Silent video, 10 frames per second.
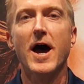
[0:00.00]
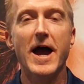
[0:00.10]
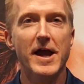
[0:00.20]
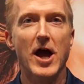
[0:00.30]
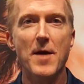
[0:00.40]

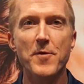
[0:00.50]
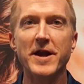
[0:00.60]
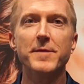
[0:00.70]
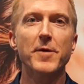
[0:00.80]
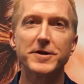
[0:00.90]
Hi, I'm
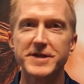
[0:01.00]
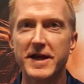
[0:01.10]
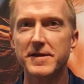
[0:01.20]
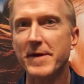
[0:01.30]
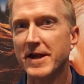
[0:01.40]
Randy
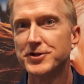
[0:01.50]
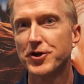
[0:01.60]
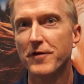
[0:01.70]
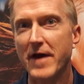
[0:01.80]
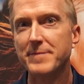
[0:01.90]
Berkstead, the
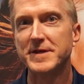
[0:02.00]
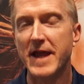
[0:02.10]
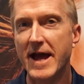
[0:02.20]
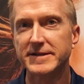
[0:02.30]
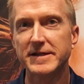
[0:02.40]
manager of Epson
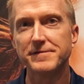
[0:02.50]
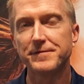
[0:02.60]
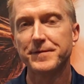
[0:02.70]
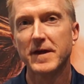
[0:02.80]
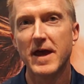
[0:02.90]
Active.
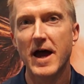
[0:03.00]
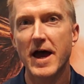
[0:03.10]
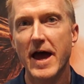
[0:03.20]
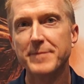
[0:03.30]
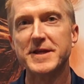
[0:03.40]

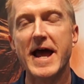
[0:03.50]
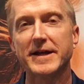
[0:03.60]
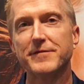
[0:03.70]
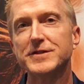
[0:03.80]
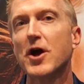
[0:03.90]
Uh, Epson
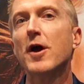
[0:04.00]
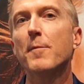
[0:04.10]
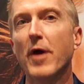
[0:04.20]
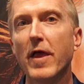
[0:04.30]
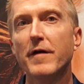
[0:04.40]
Active is our
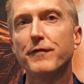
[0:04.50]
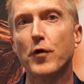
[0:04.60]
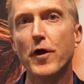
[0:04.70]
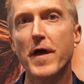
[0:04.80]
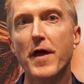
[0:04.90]
umbrella
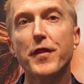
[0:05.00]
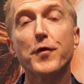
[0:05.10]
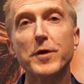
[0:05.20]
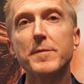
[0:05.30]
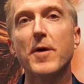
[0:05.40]
for the
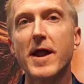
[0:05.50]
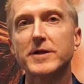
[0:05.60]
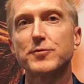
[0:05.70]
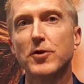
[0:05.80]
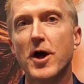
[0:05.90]
three
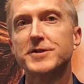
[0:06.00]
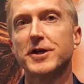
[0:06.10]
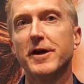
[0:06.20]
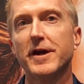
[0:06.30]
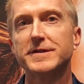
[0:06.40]
products we're
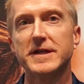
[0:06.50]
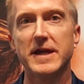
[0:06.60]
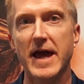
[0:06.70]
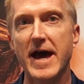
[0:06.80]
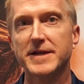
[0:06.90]
launching here at
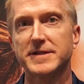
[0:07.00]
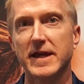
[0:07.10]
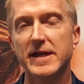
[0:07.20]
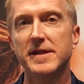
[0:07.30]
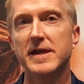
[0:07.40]
CES
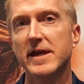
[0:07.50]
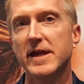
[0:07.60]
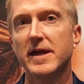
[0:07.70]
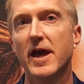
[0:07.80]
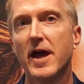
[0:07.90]
in
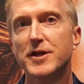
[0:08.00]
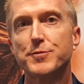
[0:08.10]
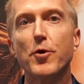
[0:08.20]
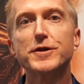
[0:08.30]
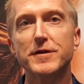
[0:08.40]
the
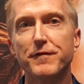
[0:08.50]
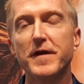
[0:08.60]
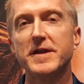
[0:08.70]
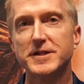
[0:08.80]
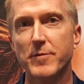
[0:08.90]
sports and
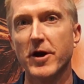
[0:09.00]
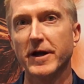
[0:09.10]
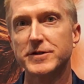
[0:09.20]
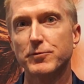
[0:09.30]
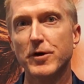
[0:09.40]
fitness
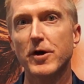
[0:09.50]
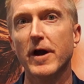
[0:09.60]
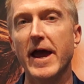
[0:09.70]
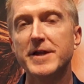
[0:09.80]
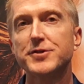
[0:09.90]
markets. We're
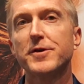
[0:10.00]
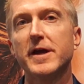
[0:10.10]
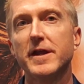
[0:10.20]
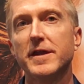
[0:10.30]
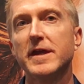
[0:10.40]

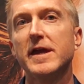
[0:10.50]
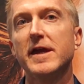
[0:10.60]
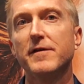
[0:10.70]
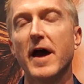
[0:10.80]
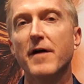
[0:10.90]
entering
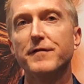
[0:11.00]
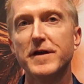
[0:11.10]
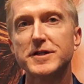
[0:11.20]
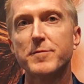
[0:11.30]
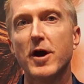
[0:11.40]
the uh,
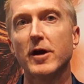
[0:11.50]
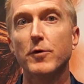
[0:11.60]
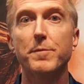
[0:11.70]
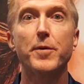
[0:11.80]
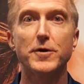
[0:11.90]
fitness market
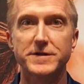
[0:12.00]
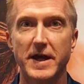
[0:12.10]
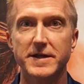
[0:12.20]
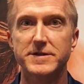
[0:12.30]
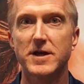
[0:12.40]
with
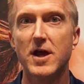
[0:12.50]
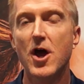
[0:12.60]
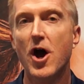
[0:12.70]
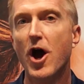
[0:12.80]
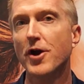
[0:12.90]
Pulsense,
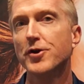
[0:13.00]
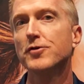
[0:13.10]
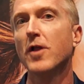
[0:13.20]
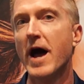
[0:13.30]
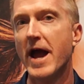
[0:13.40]
our
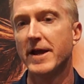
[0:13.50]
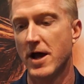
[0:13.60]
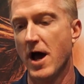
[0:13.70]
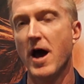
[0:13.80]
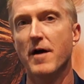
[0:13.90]
new line
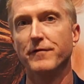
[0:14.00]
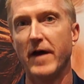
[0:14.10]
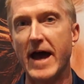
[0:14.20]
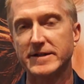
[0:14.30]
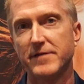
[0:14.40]
of
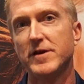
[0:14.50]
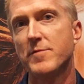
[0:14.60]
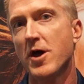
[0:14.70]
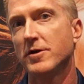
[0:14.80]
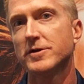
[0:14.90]
activity
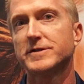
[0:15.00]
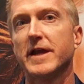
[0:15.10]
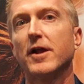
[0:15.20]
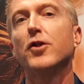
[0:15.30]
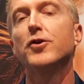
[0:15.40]
monitors that
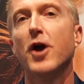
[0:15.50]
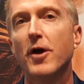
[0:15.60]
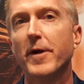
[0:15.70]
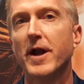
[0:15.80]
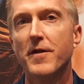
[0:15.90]
include
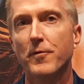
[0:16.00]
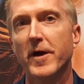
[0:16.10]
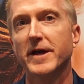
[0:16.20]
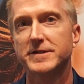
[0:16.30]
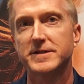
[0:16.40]
heart rate on the
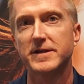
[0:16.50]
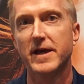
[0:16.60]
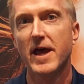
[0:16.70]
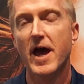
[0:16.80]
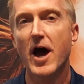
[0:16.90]
wrist.
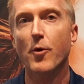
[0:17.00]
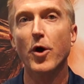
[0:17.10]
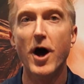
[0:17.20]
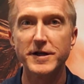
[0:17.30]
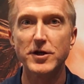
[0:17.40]
Uh,
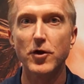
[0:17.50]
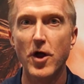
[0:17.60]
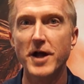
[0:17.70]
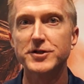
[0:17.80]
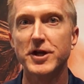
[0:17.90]
we're also
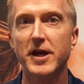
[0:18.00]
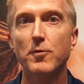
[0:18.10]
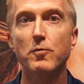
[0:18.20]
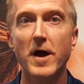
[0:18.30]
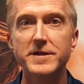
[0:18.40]
launching
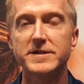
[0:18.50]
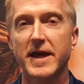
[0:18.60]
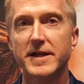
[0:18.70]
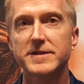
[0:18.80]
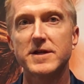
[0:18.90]

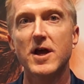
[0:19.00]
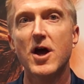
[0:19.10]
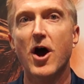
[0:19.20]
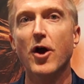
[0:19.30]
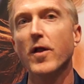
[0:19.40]
RunSense,
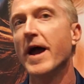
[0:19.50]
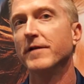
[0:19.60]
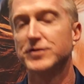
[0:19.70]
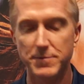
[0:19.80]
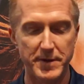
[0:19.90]
our line
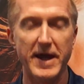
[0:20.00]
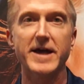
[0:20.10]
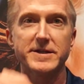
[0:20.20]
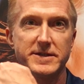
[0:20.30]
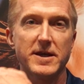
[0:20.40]
of
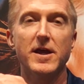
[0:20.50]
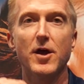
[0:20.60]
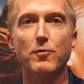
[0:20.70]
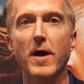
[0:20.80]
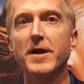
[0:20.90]
GPS
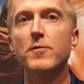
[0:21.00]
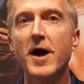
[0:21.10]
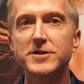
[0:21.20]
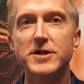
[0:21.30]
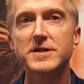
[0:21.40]
running
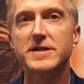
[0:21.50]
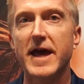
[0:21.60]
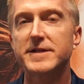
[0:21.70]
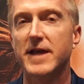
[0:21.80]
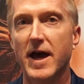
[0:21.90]
watches
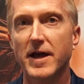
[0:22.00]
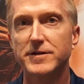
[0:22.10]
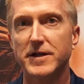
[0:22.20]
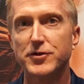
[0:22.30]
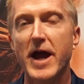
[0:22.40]
that, uh,
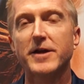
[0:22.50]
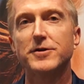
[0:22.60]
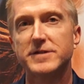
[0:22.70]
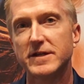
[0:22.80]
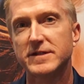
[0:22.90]
that track
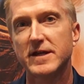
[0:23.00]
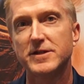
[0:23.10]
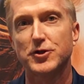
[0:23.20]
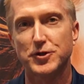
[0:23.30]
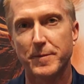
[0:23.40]
your
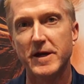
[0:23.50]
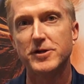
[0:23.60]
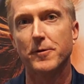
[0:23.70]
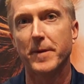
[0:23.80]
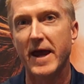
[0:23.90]
distance, your speed,
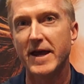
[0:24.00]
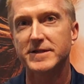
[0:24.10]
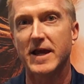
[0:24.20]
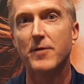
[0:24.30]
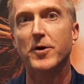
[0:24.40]
your
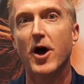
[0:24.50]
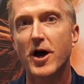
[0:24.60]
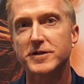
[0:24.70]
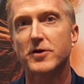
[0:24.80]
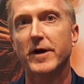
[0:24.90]
pace, and we
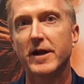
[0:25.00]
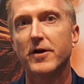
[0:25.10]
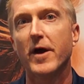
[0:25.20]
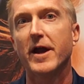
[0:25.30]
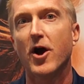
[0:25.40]
also
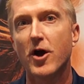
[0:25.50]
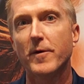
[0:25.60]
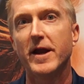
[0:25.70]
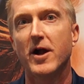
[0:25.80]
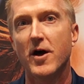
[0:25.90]
integrate heart
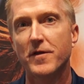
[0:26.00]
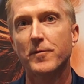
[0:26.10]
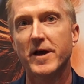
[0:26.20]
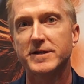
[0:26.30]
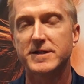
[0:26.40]
rate on the
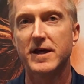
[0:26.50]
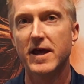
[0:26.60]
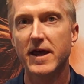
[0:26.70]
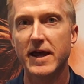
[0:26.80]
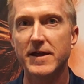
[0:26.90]
wrist
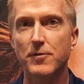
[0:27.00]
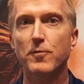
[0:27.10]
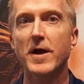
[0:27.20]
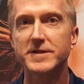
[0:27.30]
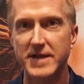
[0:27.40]
in the
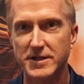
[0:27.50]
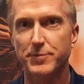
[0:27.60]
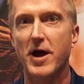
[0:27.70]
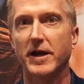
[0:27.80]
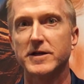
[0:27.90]
RunSense
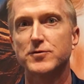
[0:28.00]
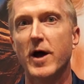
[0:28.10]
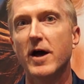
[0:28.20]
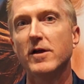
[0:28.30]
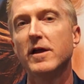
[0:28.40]
product as
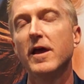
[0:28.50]
well.